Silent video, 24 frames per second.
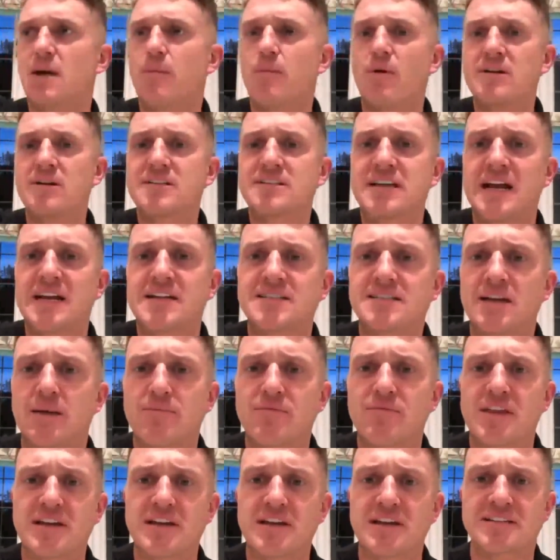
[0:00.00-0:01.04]
about someone
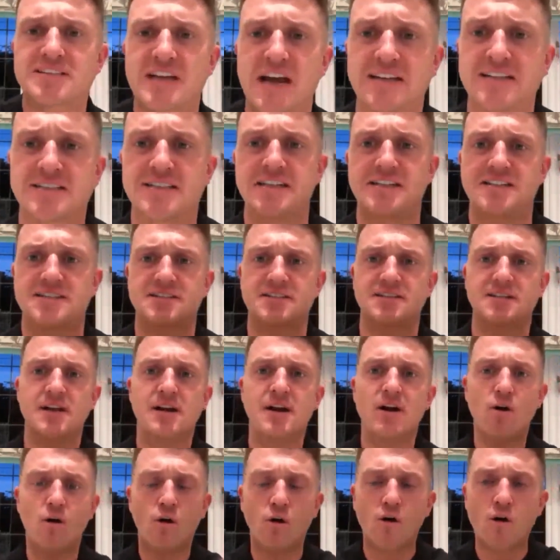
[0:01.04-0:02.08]
said something
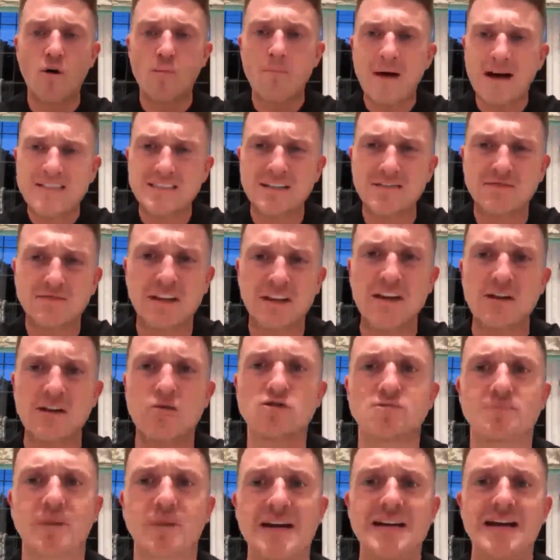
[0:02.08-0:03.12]
sexist or a
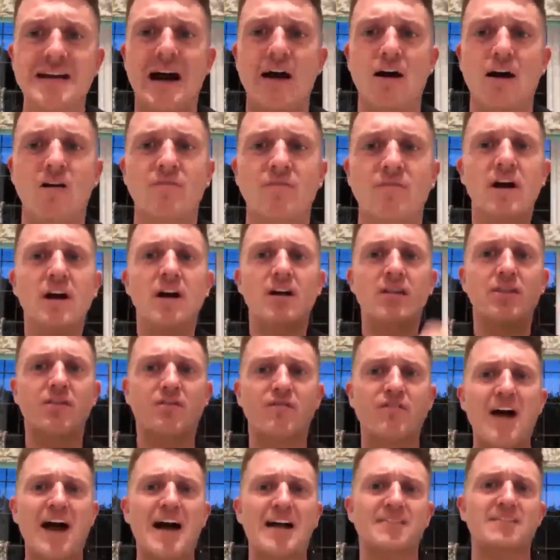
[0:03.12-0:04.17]
massive deal's made out of
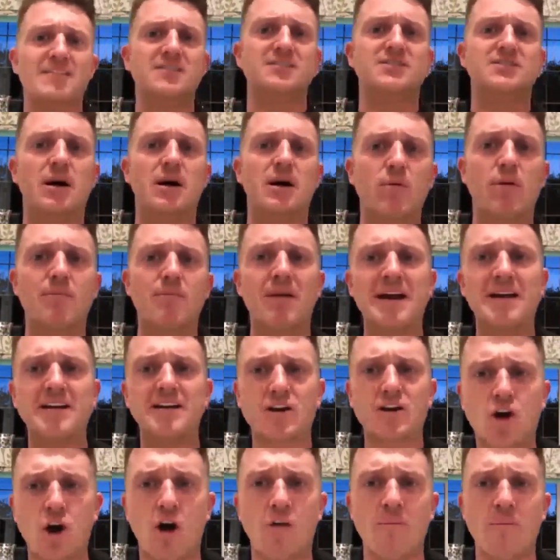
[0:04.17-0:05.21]
the fact that
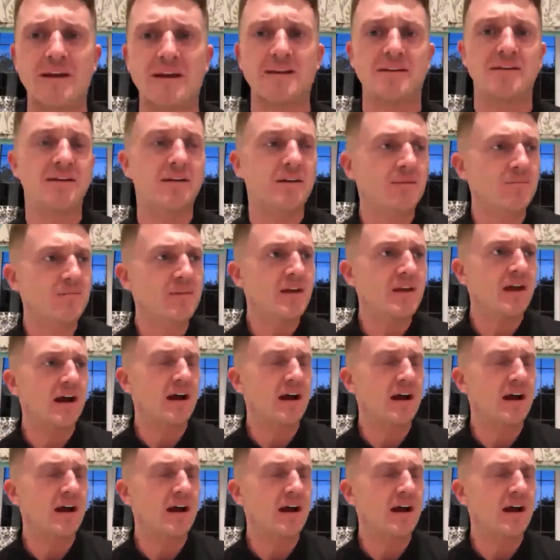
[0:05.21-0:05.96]
someone made a comment.